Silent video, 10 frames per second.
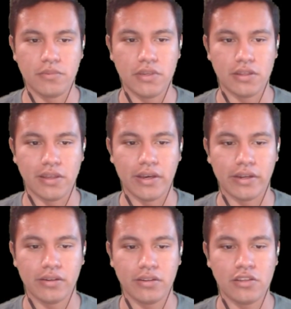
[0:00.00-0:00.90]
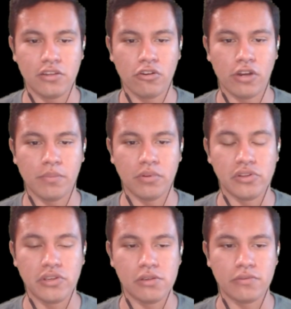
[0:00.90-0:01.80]
to me that here I
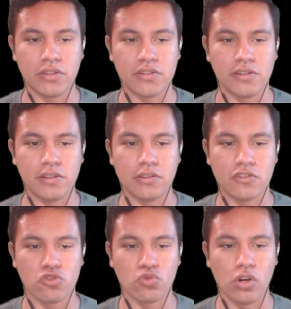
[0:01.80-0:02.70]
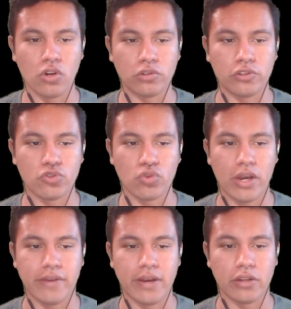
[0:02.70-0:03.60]
believe in this struggle to
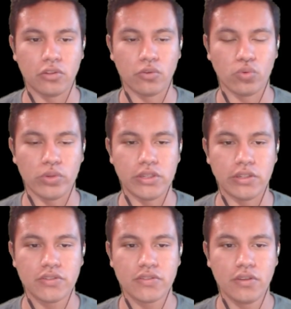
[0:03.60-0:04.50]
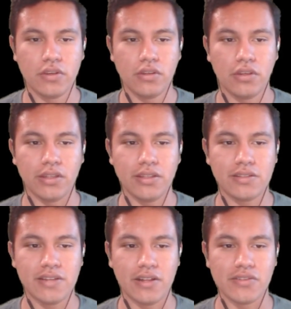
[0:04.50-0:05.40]
drive out the Greeks and the
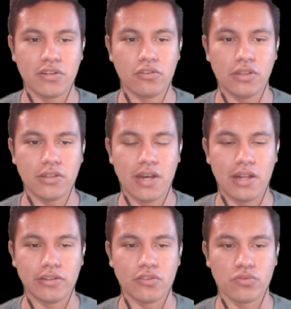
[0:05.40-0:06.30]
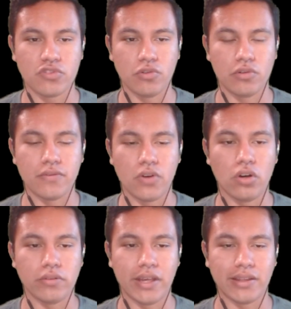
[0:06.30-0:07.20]
Italians. I know the Italians were so
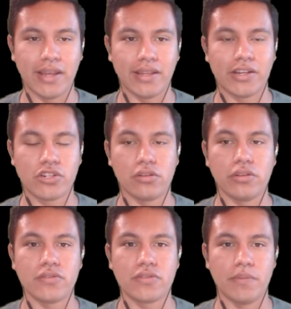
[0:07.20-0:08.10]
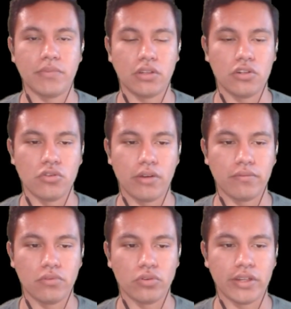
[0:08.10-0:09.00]
involved. That actually is something new
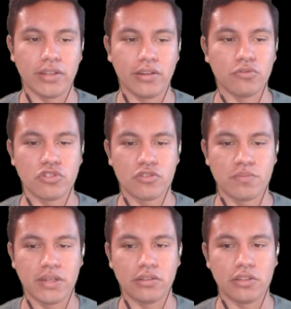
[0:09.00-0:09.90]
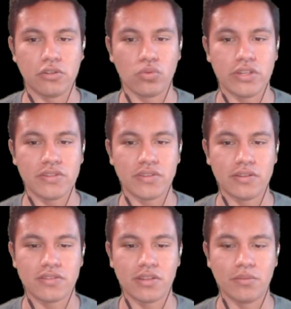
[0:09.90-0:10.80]
I've learned. I thought it was just mainly Greece
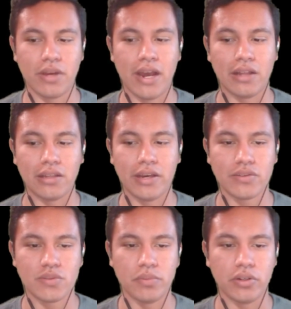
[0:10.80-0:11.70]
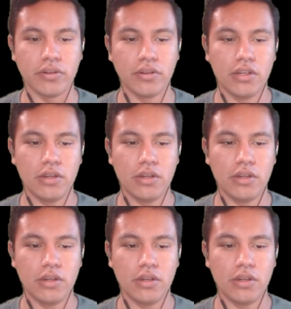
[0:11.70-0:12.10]
and some allies, but